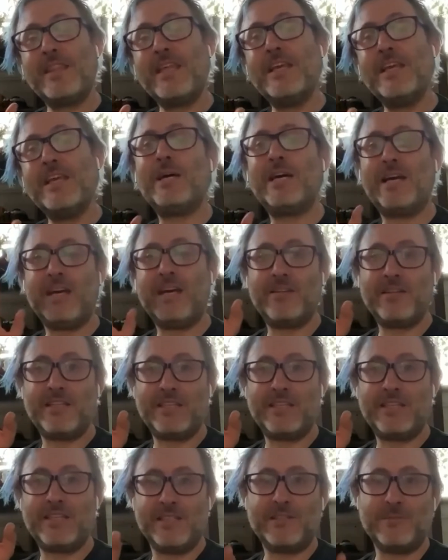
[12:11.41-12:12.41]
think about how
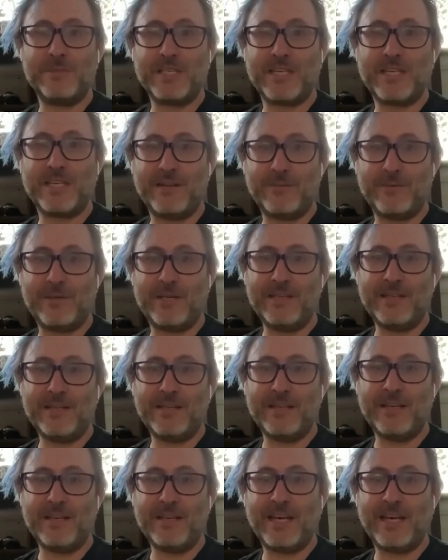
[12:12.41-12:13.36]
these systems are, right?